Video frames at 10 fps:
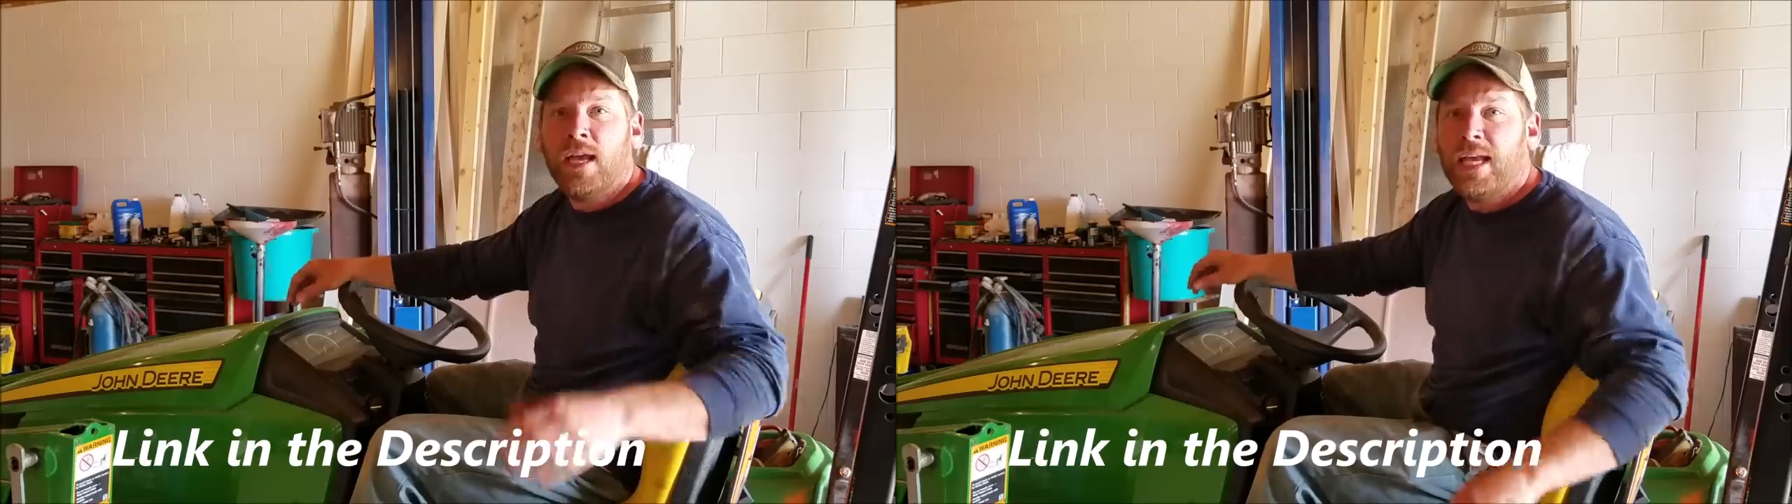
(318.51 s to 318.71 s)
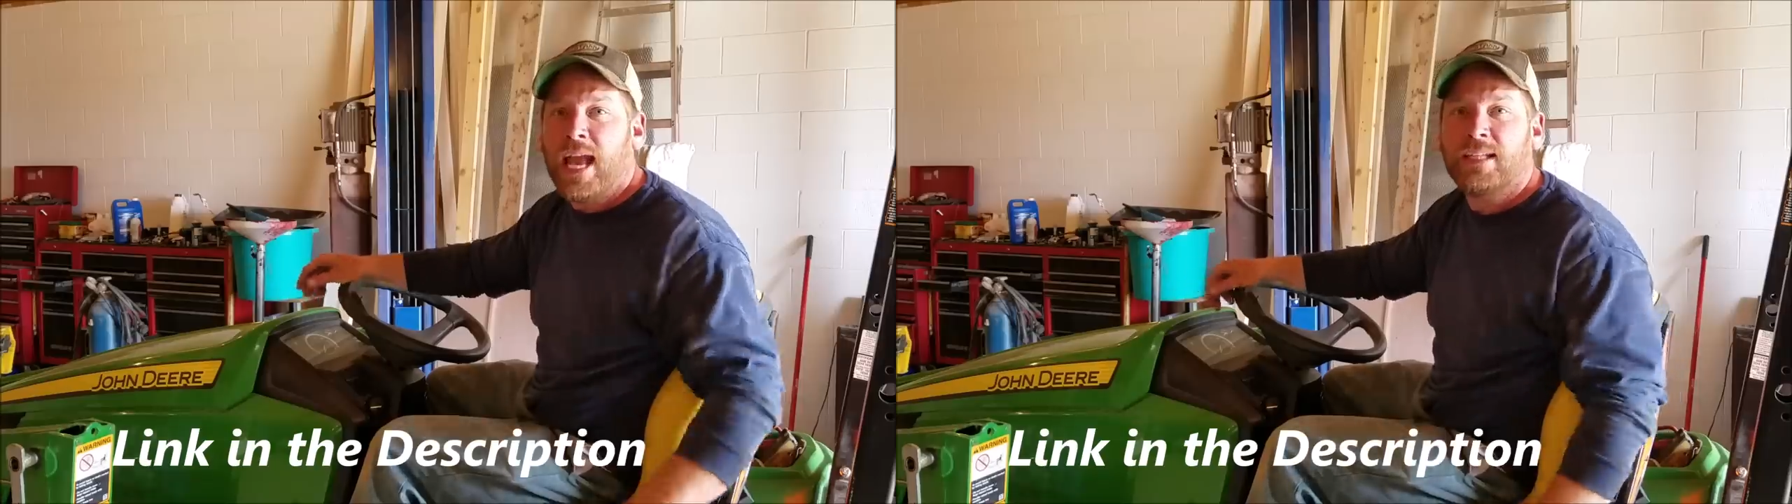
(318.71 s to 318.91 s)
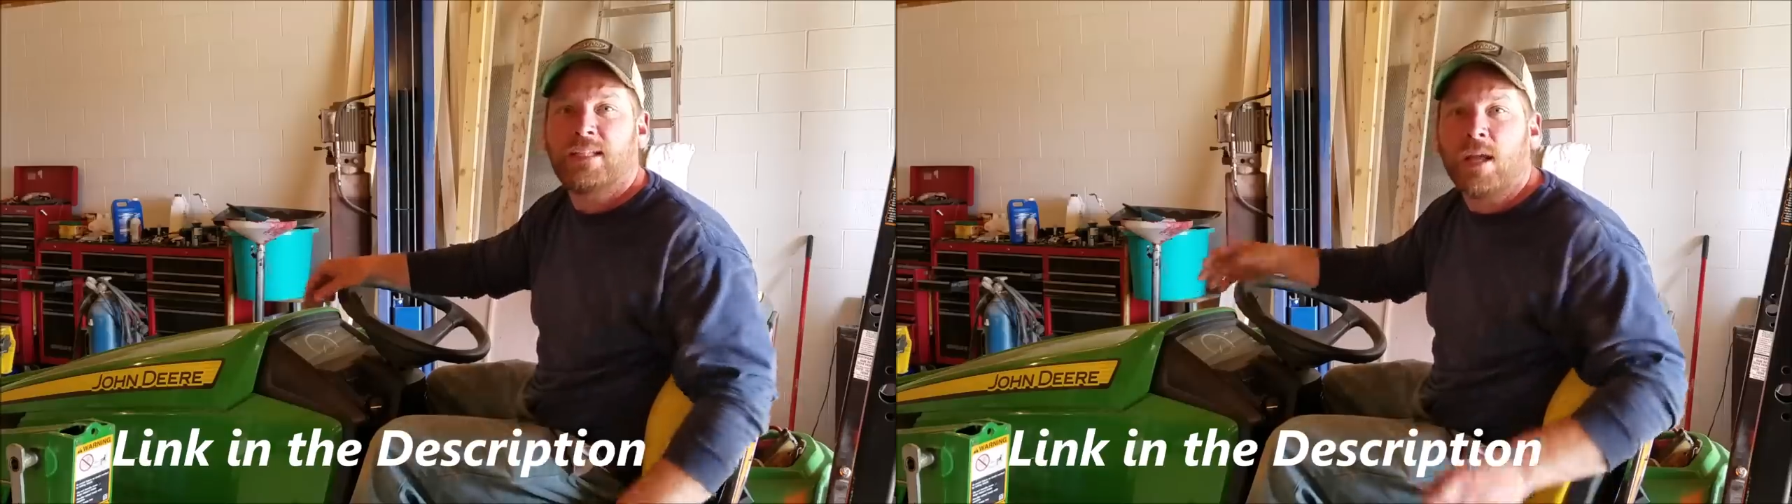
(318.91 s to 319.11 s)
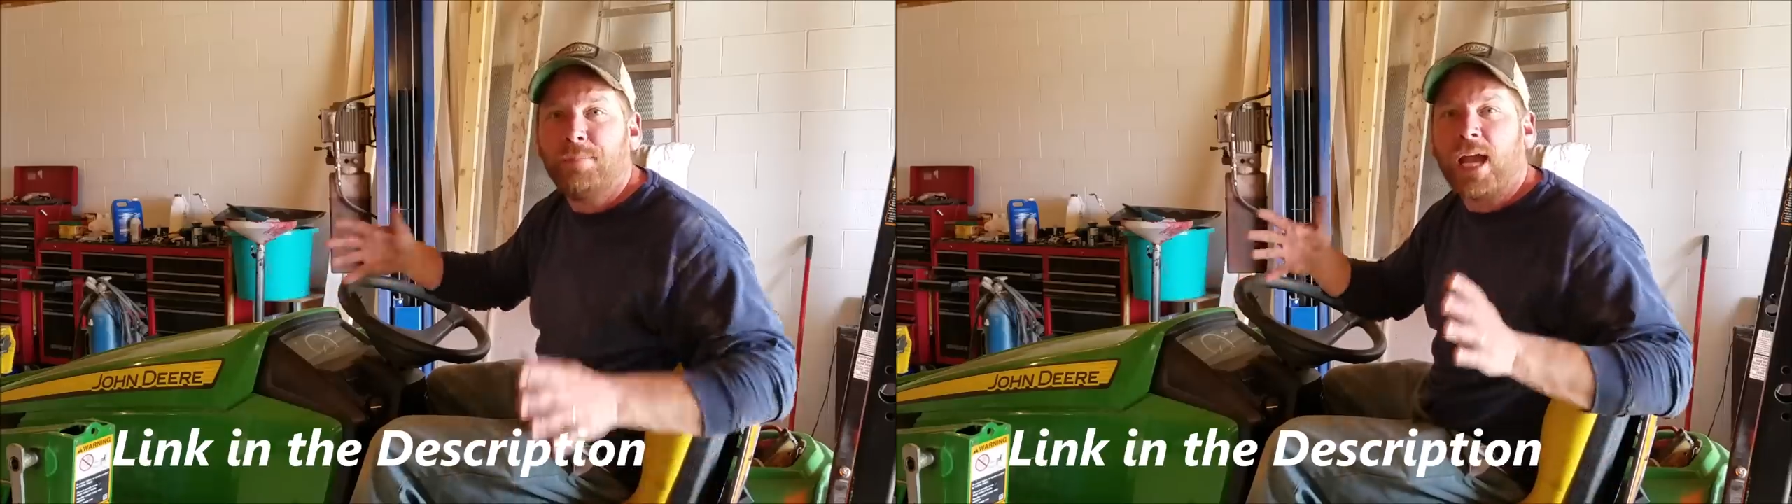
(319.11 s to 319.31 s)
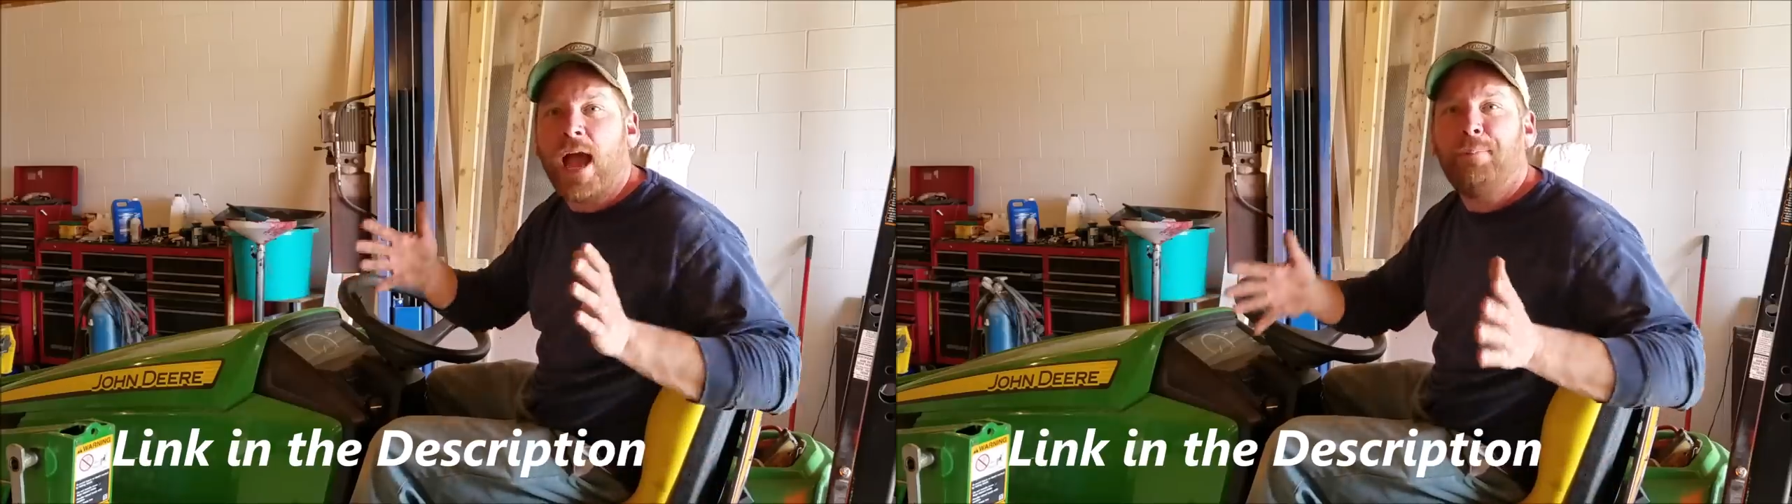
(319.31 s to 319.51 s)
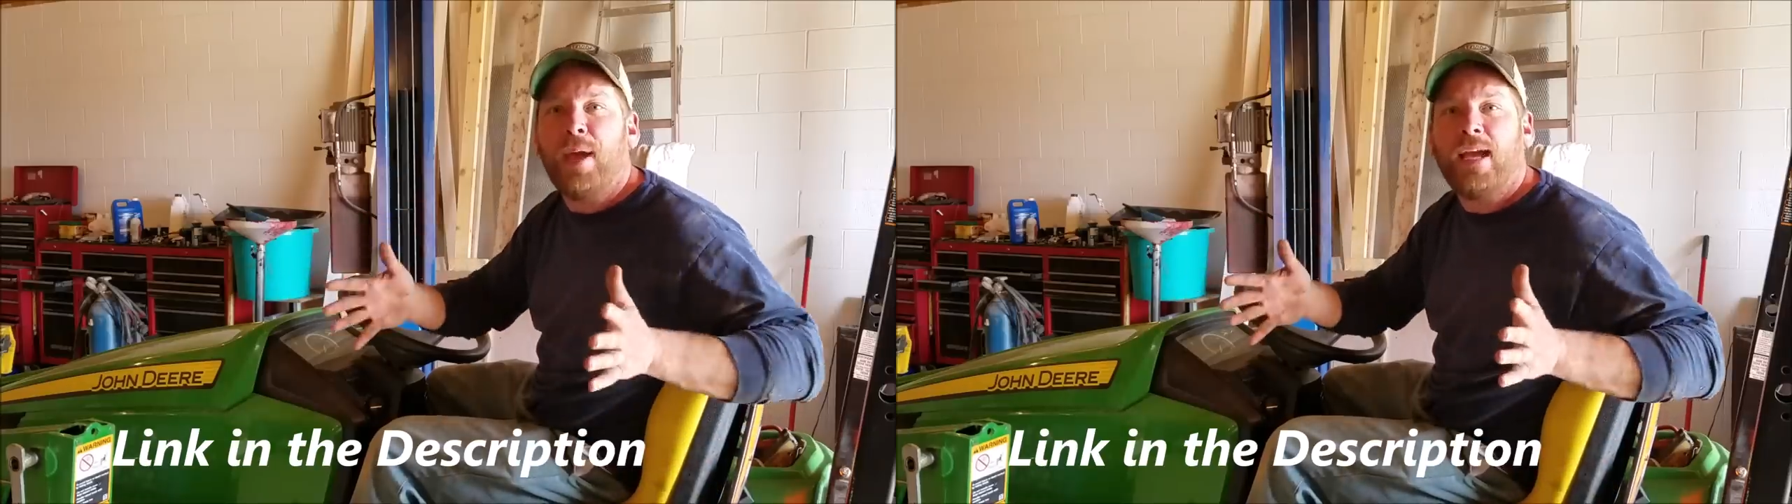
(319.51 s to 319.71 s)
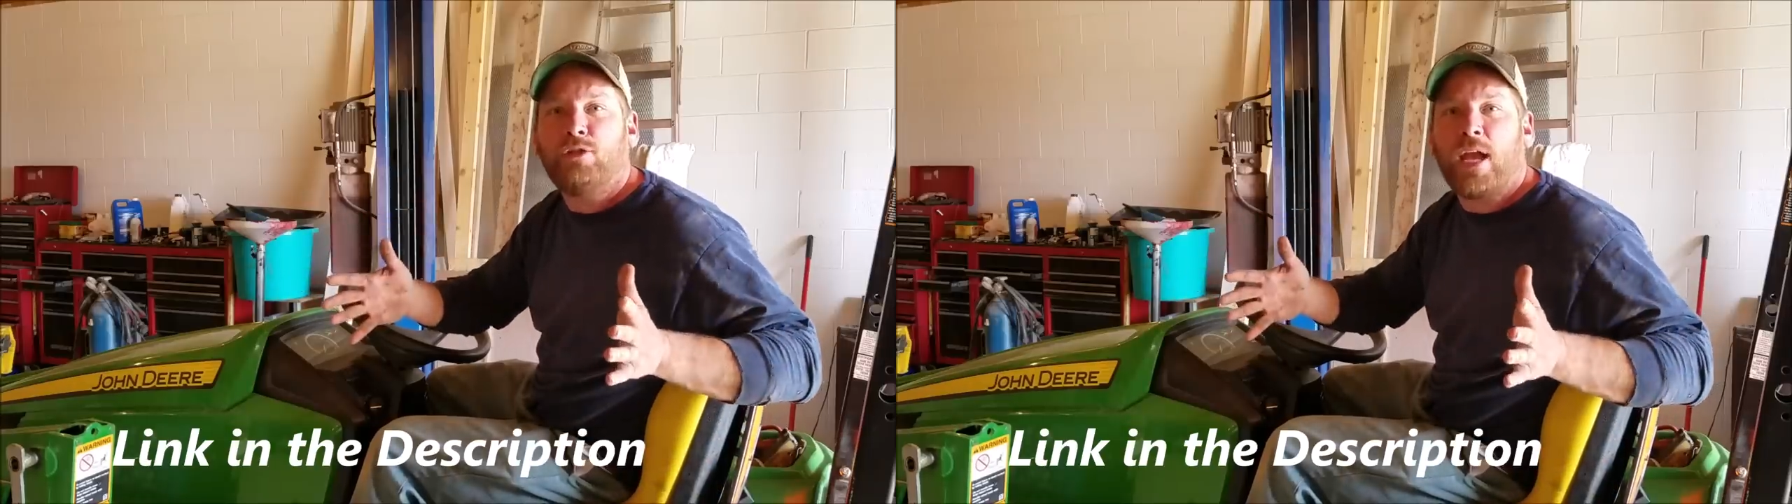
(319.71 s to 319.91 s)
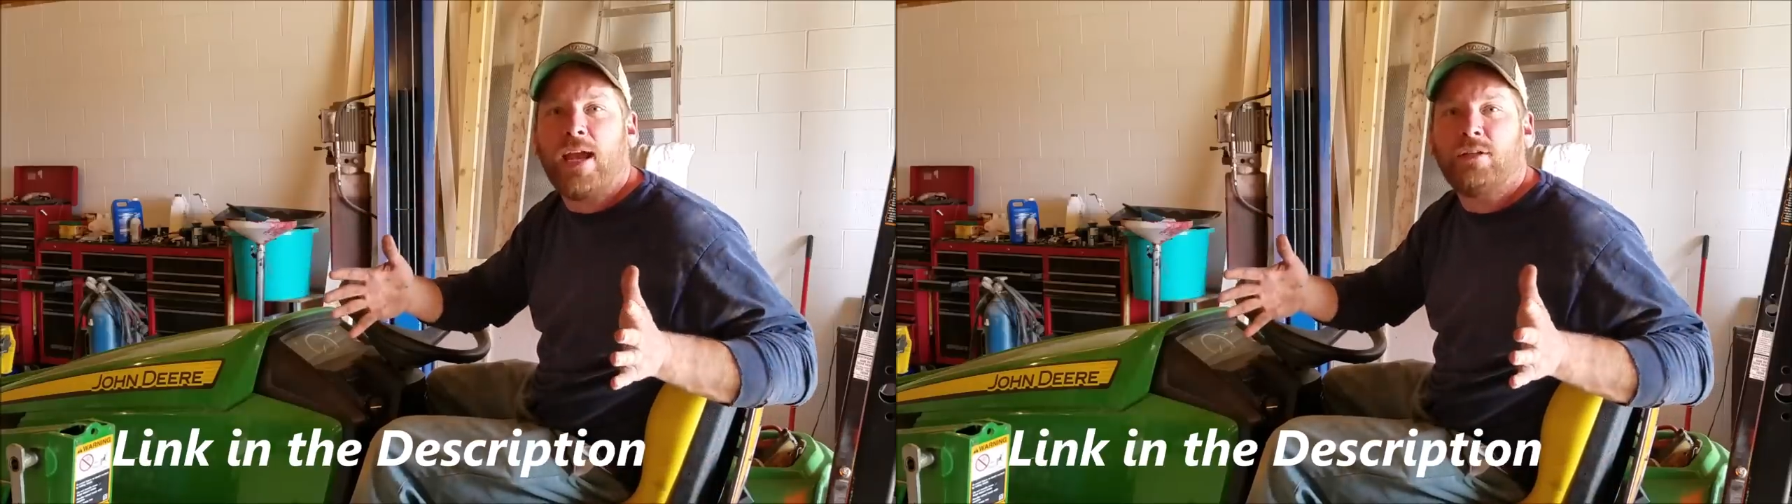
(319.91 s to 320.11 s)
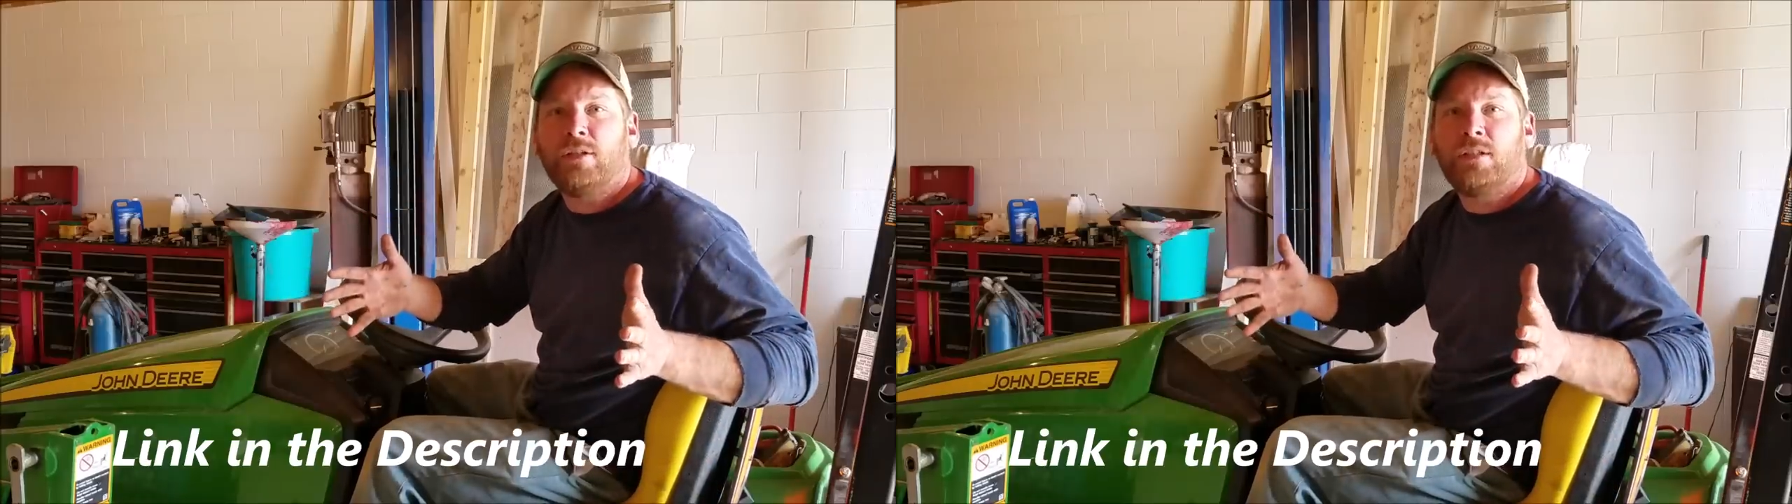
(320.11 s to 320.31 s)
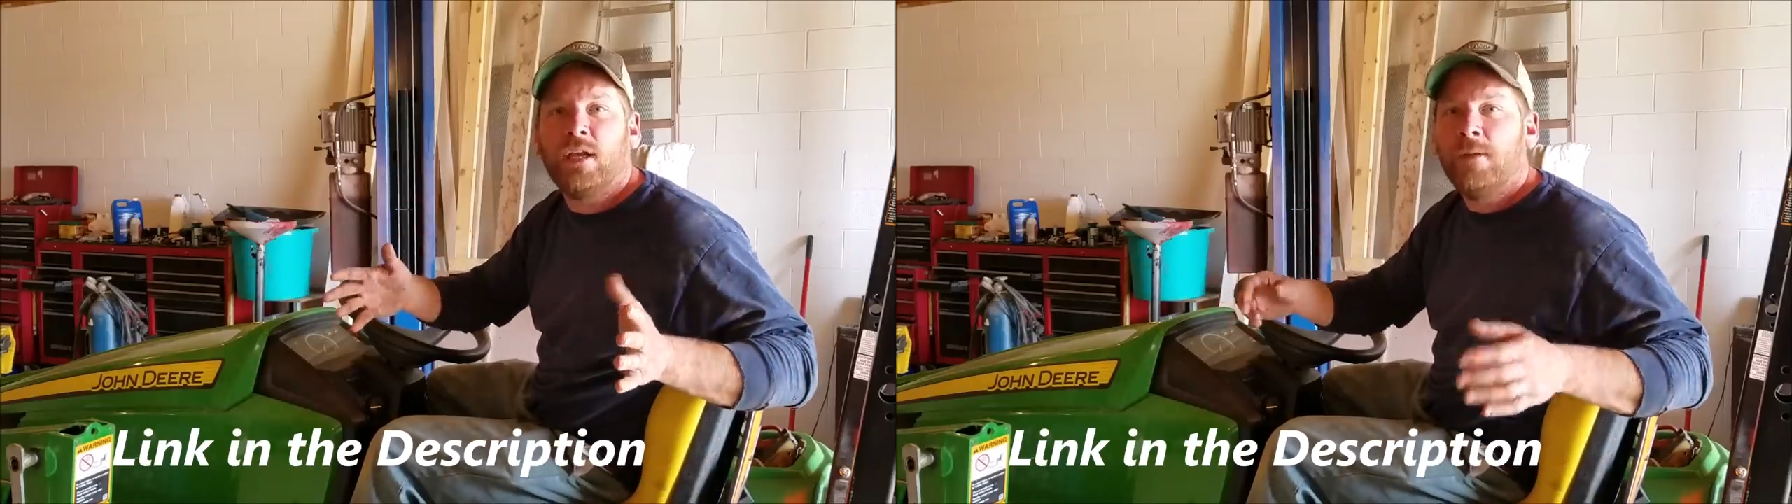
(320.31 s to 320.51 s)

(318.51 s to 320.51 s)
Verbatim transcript: He has subcompact tractors,